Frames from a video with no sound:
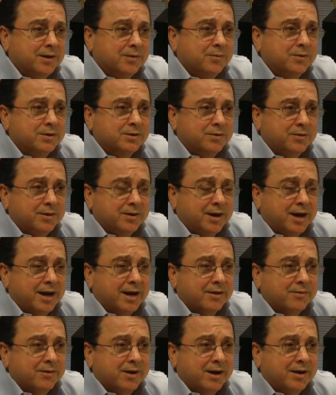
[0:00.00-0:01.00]
it was on
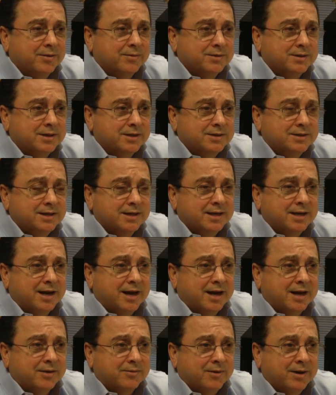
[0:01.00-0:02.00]
high ground. It was considered
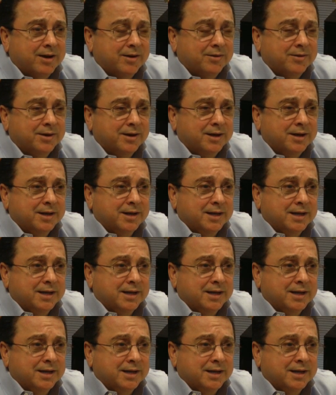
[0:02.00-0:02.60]
high ground.